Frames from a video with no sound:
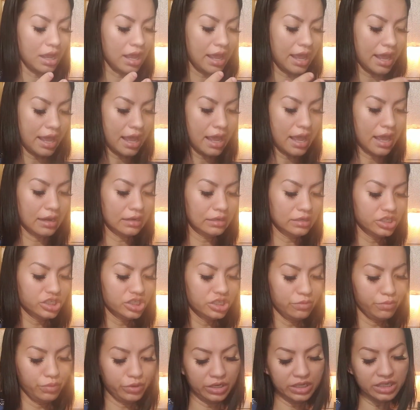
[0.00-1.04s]
and
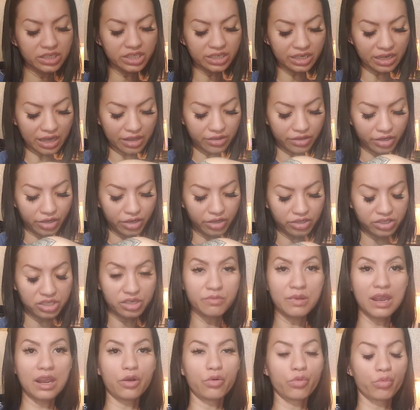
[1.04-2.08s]
she put it together
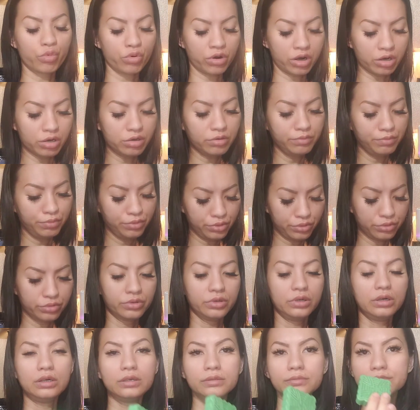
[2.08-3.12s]
to make
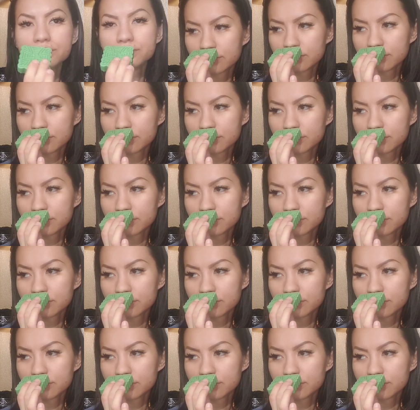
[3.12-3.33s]
whirlpool